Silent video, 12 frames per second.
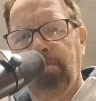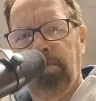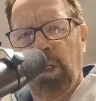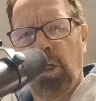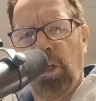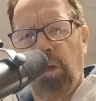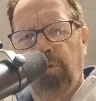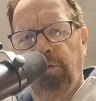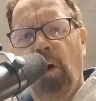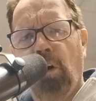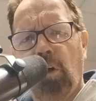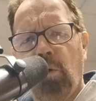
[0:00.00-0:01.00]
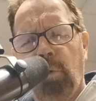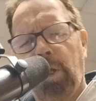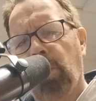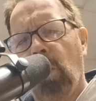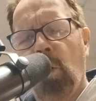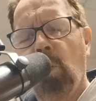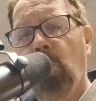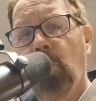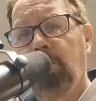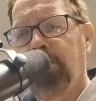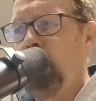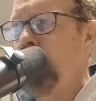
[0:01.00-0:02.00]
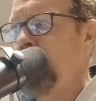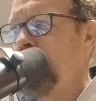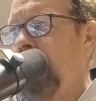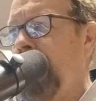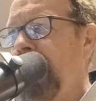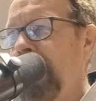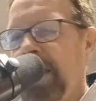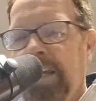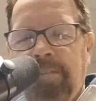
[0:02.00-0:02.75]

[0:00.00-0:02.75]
Billy Funk with O Most High.